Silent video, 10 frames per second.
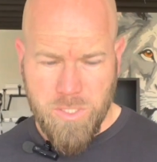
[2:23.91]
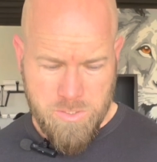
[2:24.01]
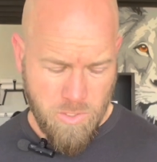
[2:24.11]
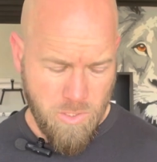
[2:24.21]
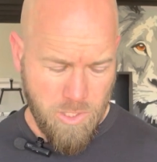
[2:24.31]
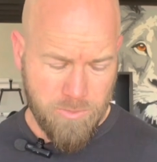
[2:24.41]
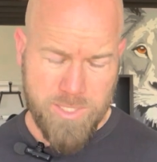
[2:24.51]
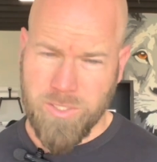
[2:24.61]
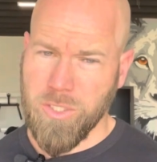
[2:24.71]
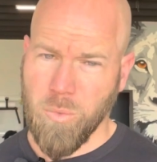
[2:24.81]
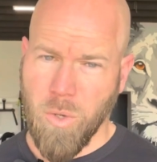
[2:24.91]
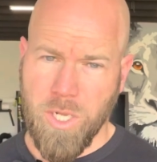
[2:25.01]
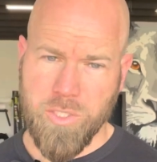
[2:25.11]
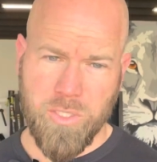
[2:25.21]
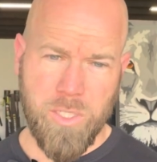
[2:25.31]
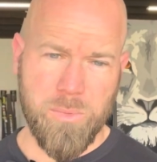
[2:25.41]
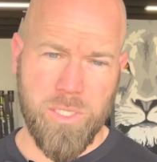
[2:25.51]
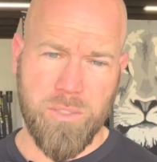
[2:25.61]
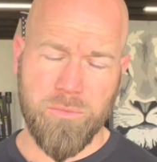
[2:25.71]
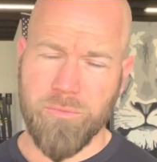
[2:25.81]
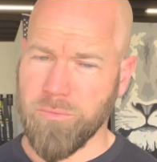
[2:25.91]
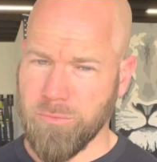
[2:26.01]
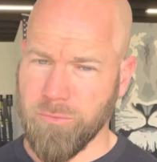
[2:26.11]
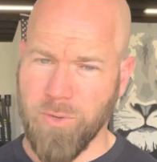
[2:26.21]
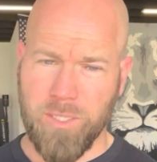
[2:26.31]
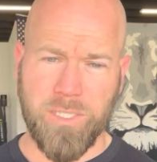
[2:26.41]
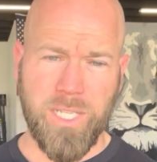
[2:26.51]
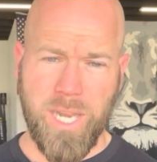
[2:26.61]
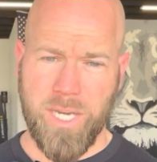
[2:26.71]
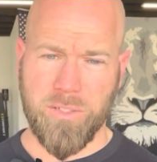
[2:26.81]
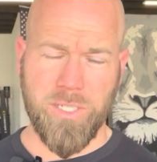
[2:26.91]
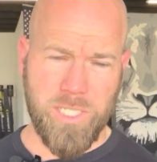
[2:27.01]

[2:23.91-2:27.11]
So heart rates on your watch are going to be fairly inaccurate.